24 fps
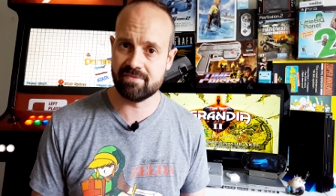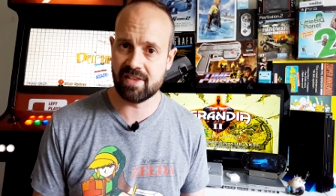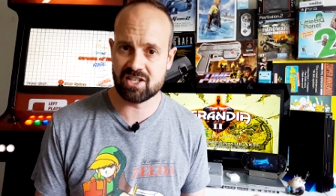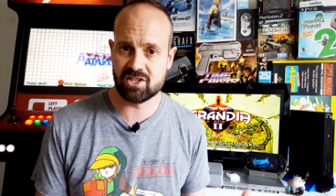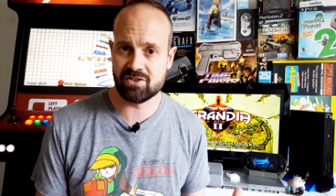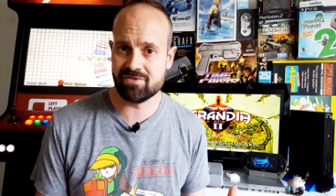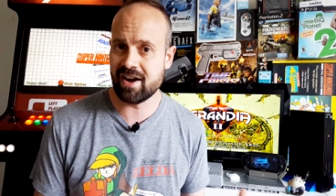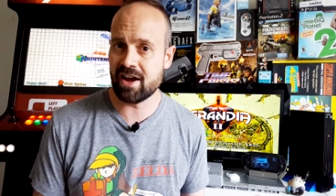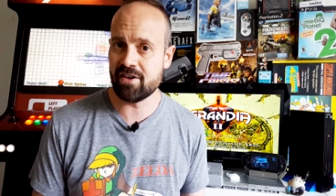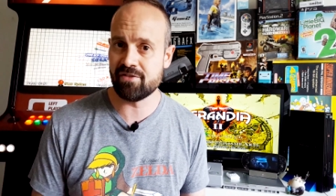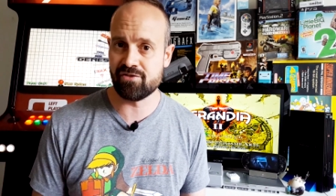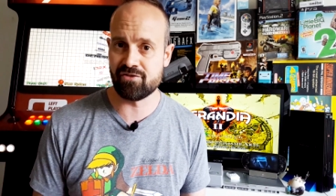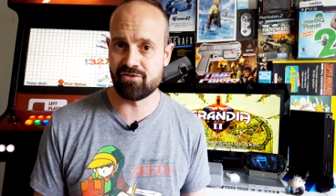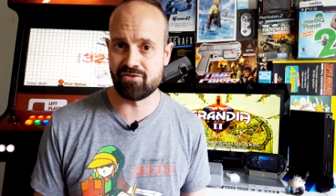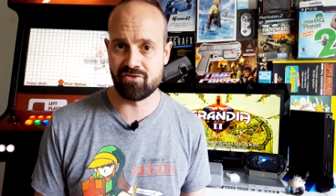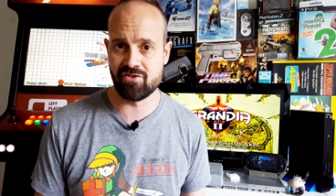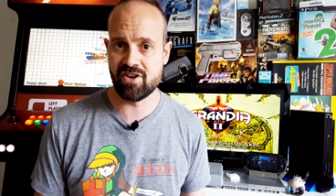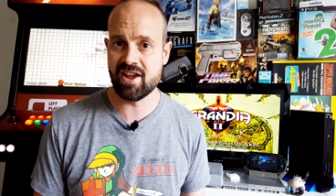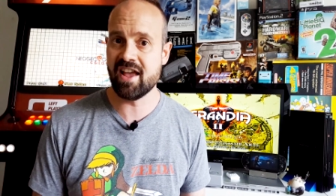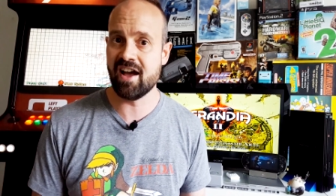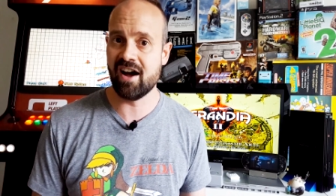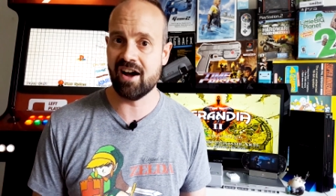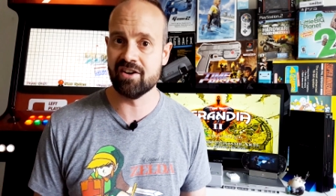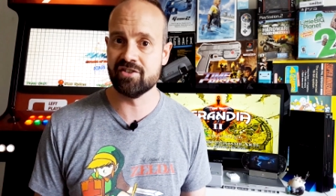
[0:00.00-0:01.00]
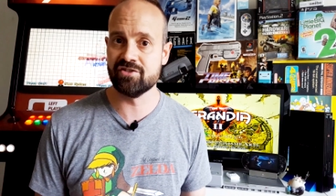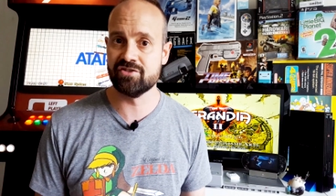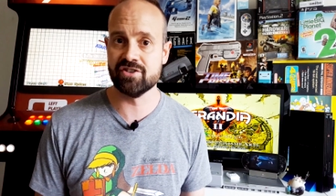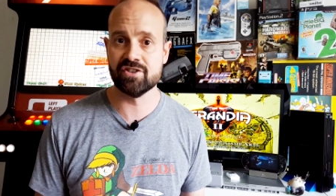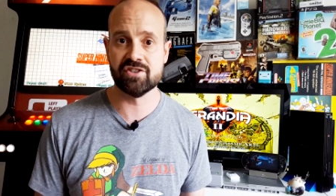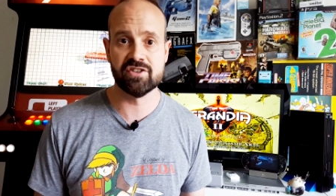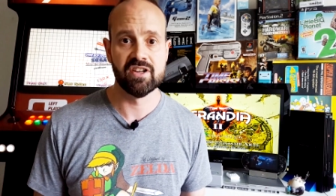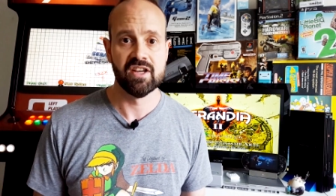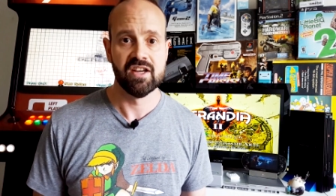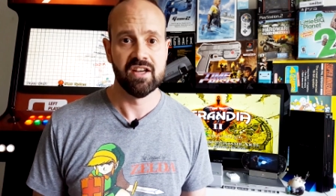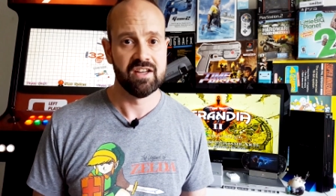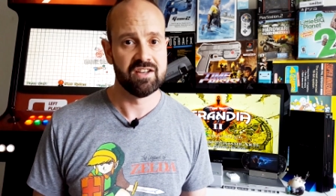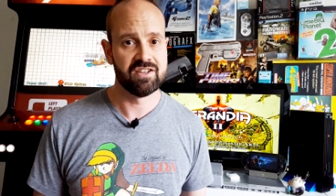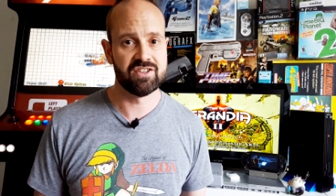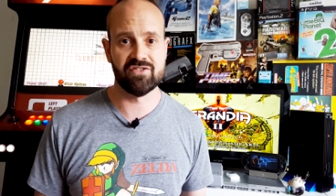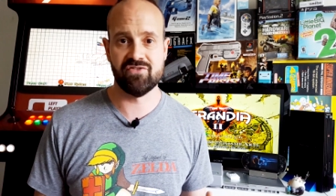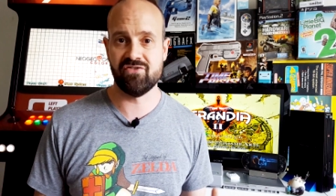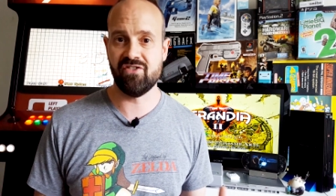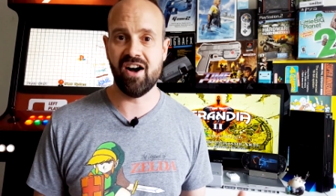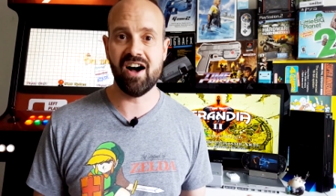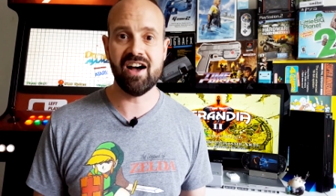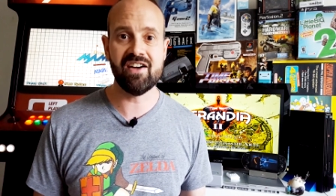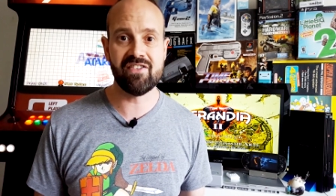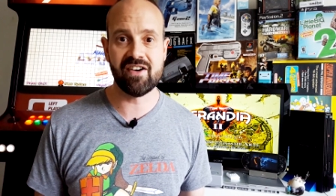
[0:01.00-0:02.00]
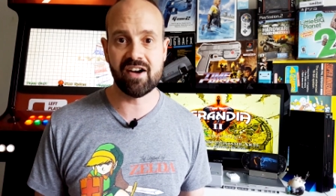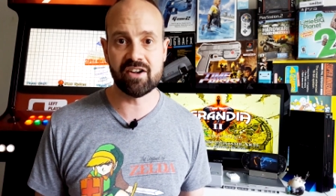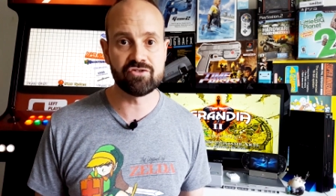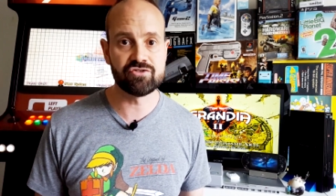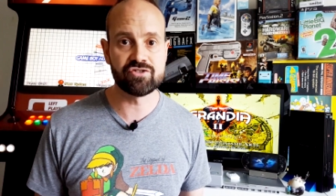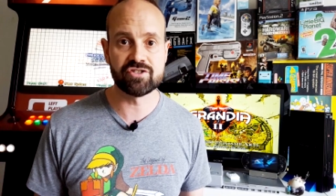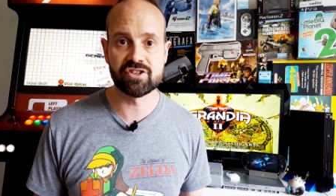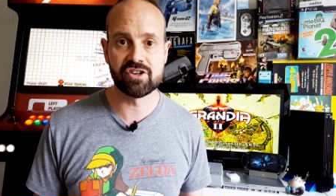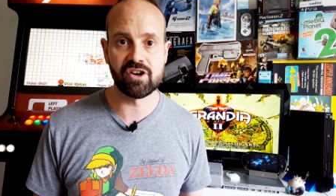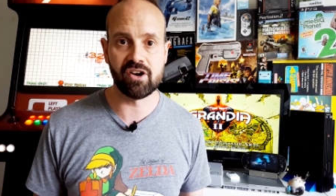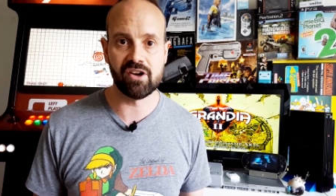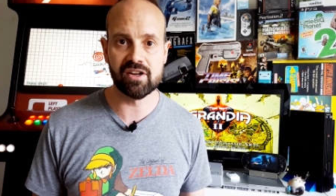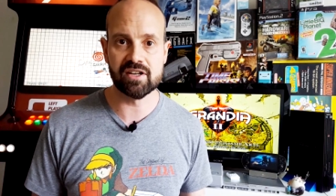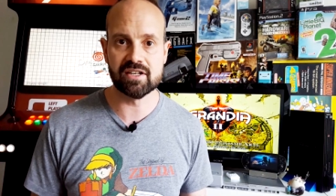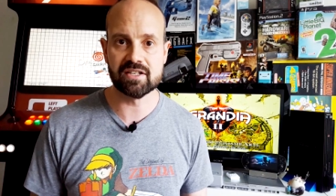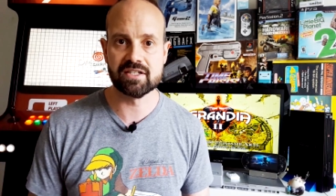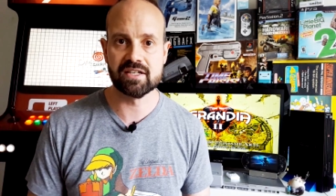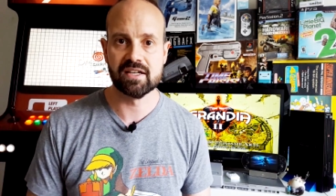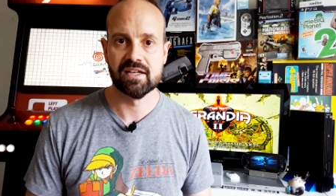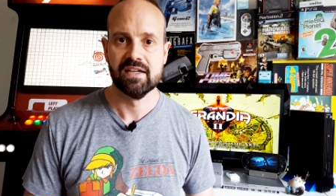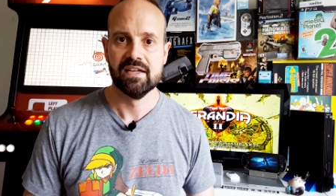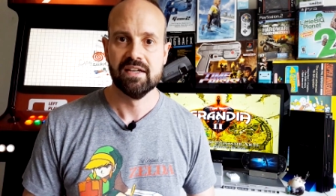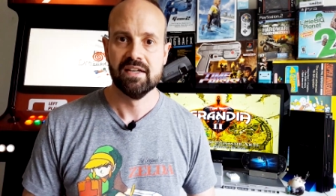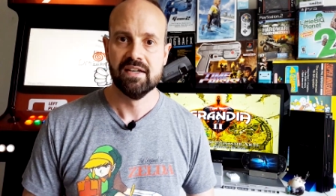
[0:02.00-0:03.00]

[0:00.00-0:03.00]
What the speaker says: That's around $300 to $500.